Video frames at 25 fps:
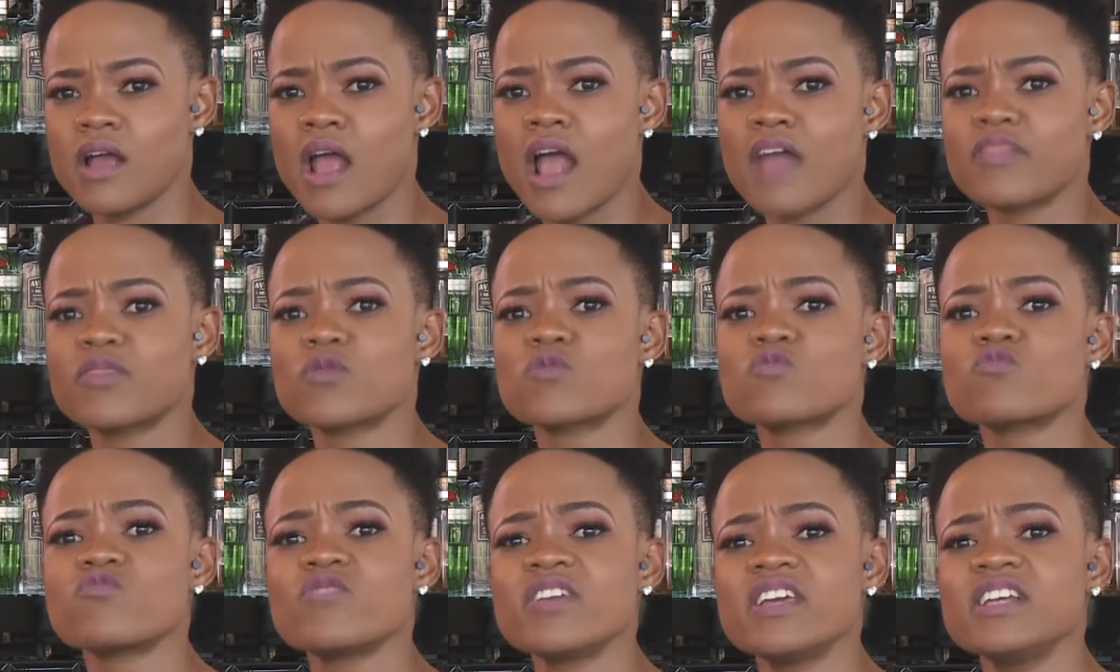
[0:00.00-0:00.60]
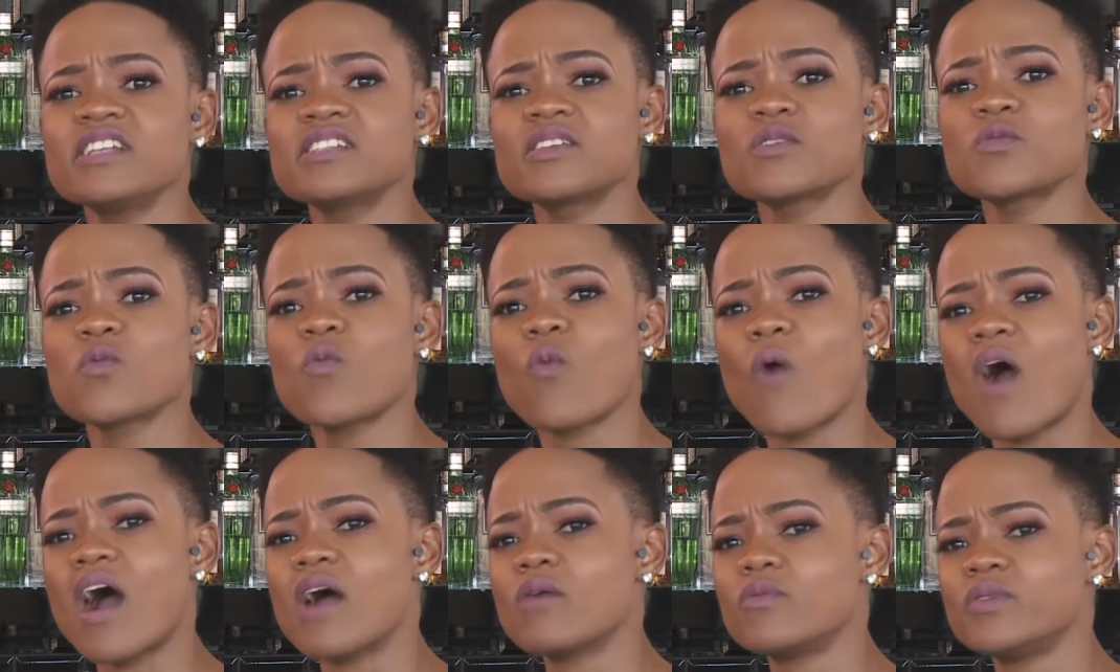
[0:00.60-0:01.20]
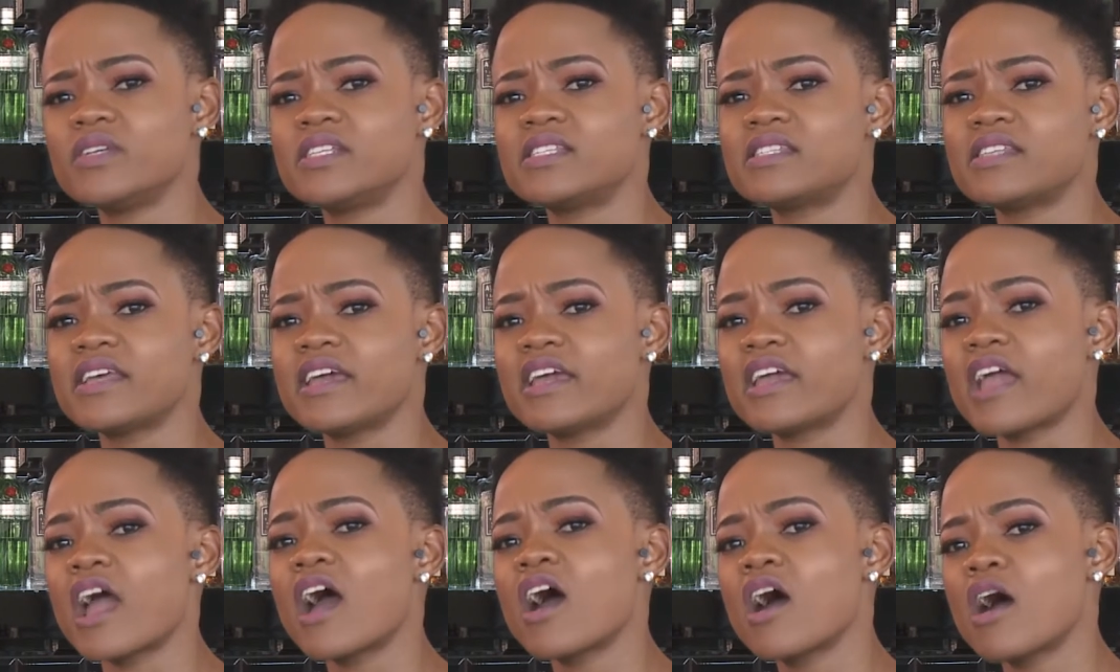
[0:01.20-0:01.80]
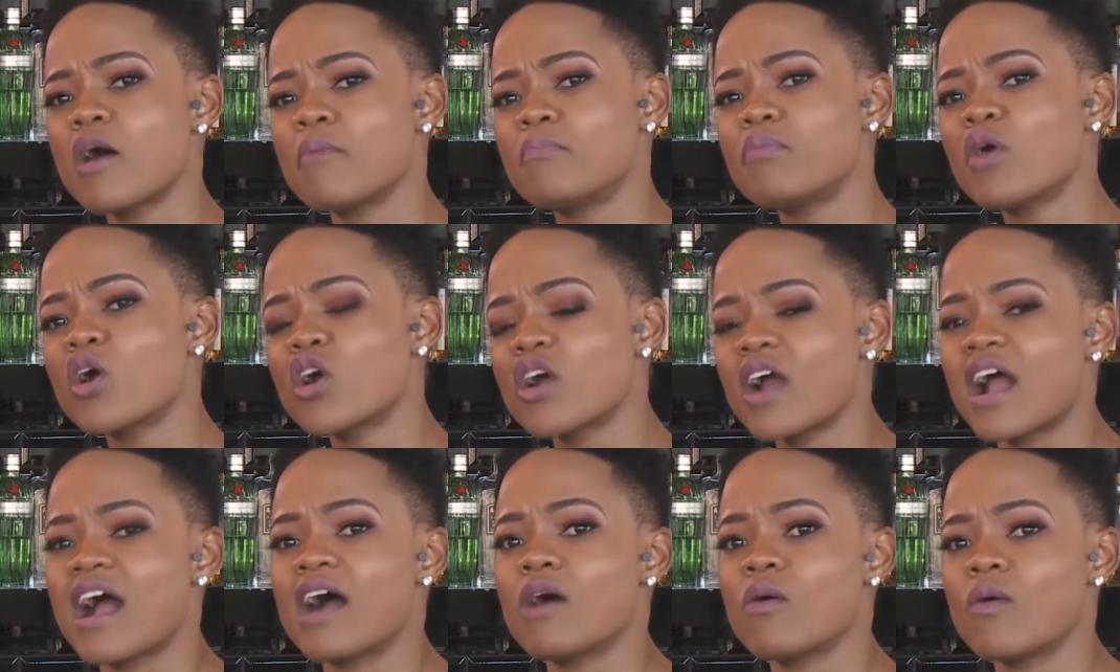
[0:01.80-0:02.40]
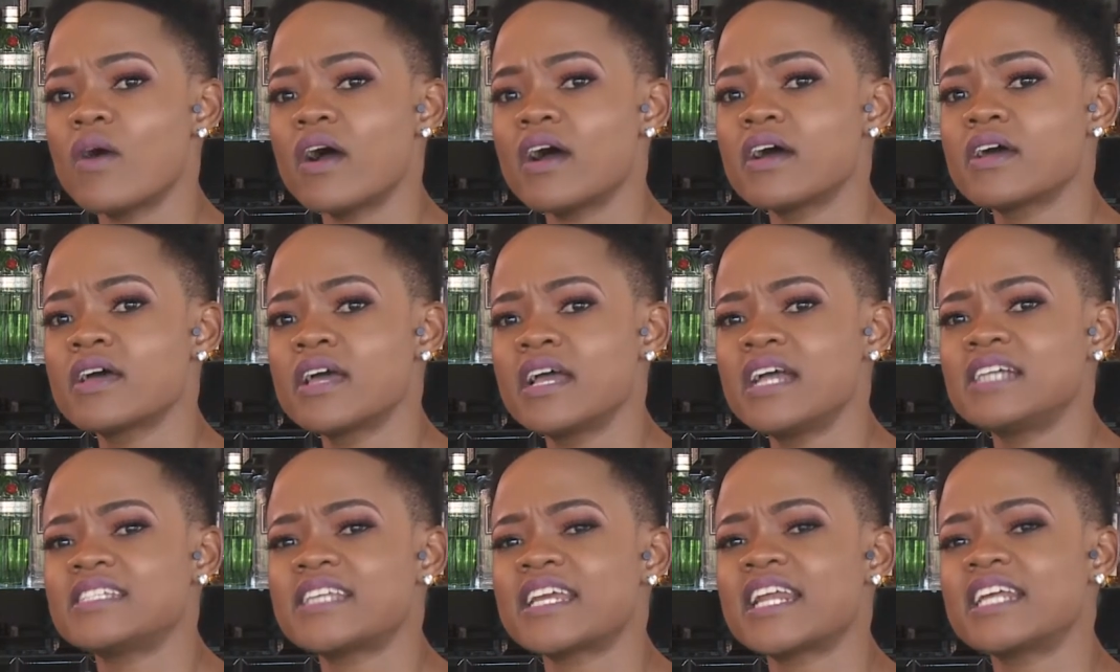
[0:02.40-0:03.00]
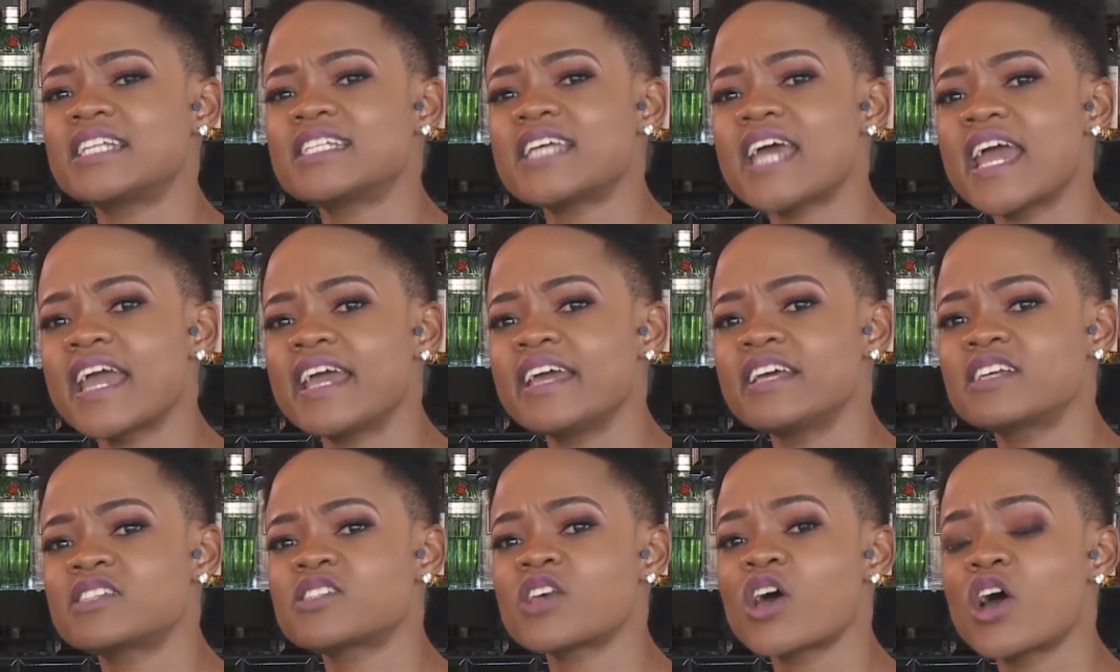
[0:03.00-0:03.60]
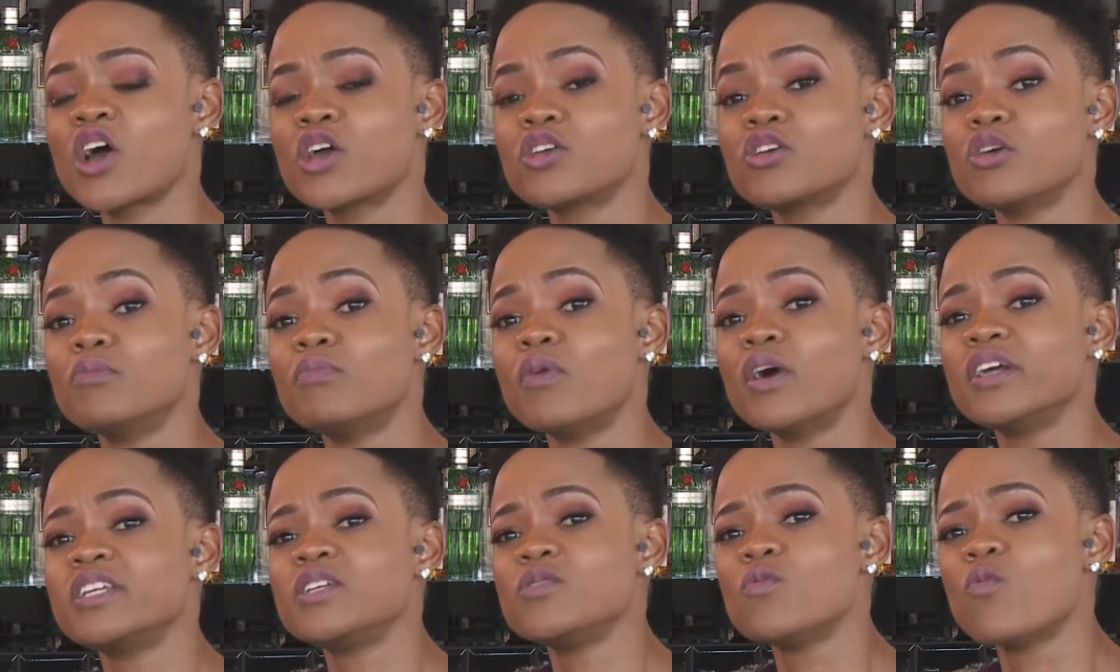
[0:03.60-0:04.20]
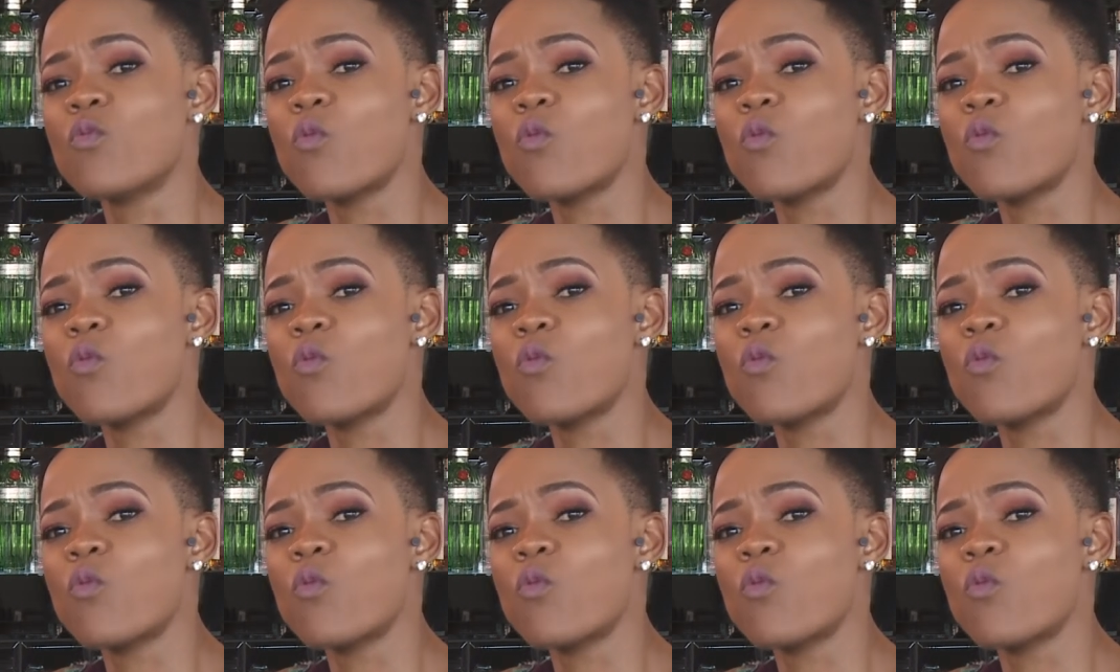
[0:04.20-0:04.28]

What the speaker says: The reason why we say per hour is that it takes your body